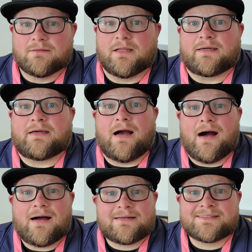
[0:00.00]
Like
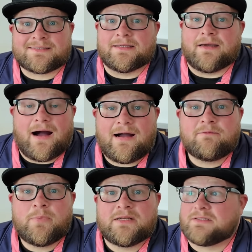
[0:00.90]
honestly,
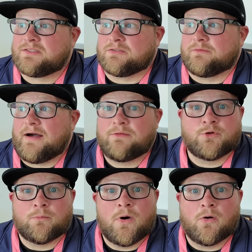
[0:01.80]
I've been in
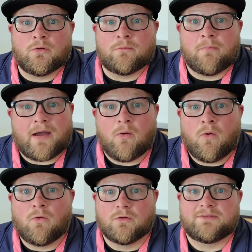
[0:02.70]
survival mode my
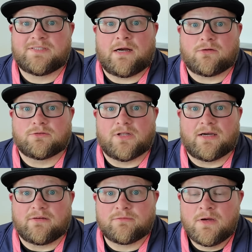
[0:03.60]
whole entire
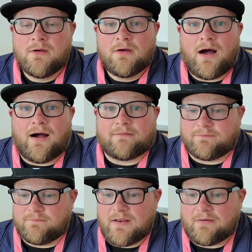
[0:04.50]
life. I've
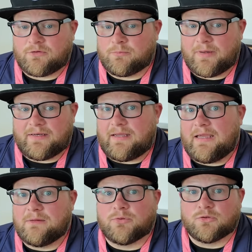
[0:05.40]
never been
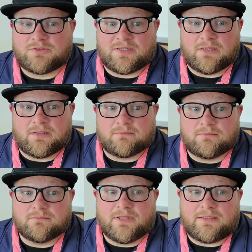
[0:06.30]
able to
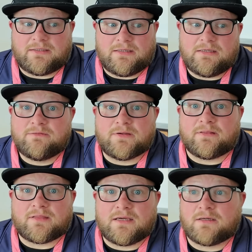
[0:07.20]
like even
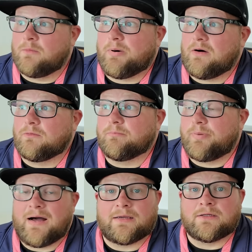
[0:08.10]
think about
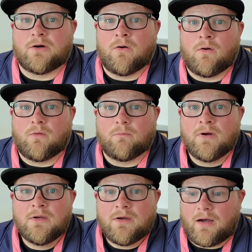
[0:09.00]
buying a home.
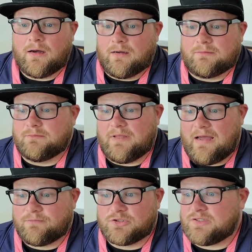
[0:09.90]
Uh,
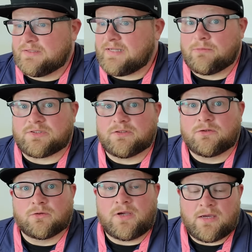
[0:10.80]
ever since I was a
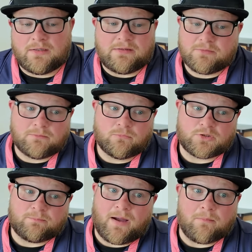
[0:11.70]
little kid, even
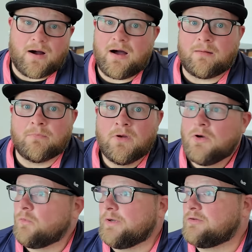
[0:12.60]
with my mom,
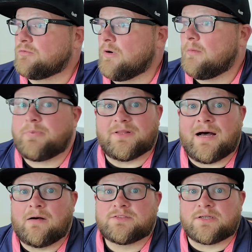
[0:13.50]
we grew up in the
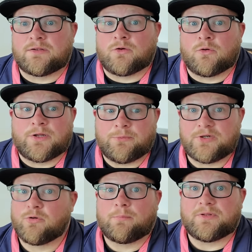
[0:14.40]
housing authority. We
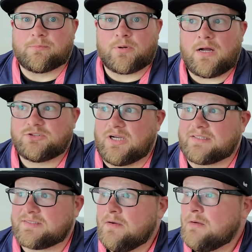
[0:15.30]
grew up in the
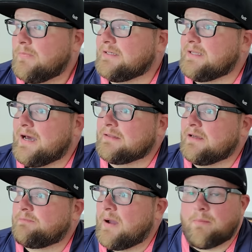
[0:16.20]
projects. My dad
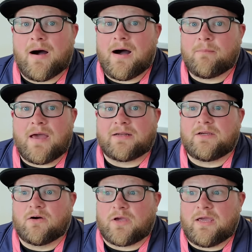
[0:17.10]
left my mom at a
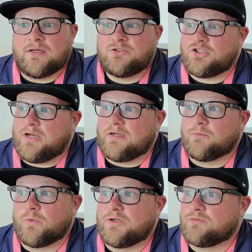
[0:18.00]
young age
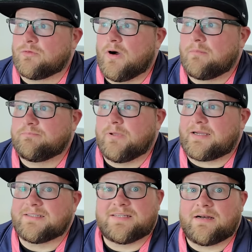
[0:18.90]
and we grew up,
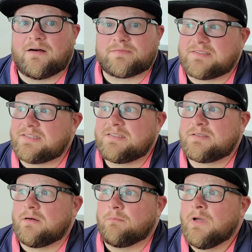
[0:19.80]
like I said, off the
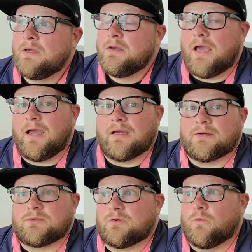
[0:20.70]
system.
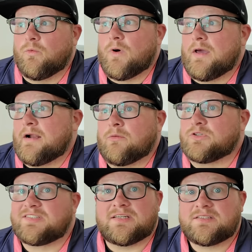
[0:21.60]
And when I
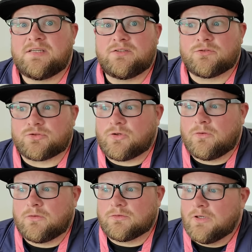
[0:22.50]
was 16 years
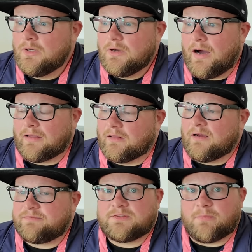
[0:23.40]
old, I
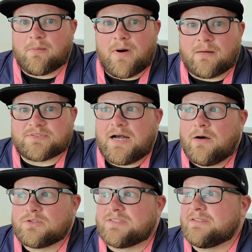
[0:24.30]
left my mom's
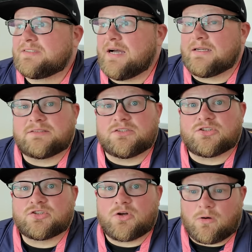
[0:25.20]
house and decided to
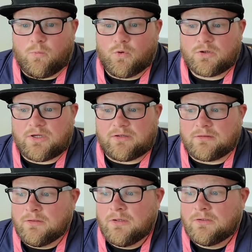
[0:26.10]
just start
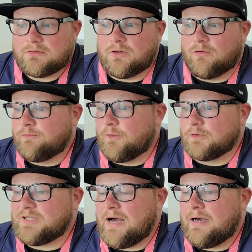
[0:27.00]
working you know,
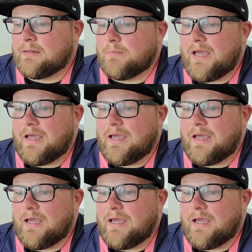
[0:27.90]
full time.